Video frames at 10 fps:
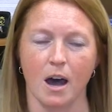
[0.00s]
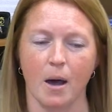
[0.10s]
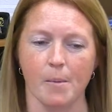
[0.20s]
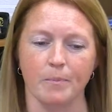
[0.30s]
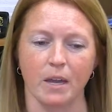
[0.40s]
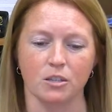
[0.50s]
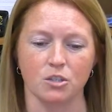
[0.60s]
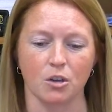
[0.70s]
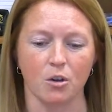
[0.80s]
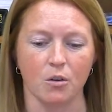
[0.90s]

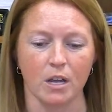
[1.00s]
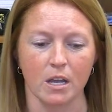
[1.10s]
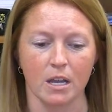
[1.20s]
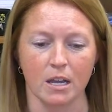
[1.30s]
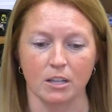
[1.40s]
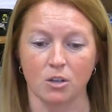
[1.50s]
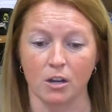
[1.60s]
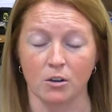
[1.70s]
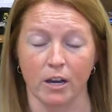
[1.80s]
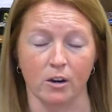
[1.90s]
And so it's
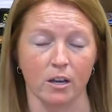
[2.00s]
gone great.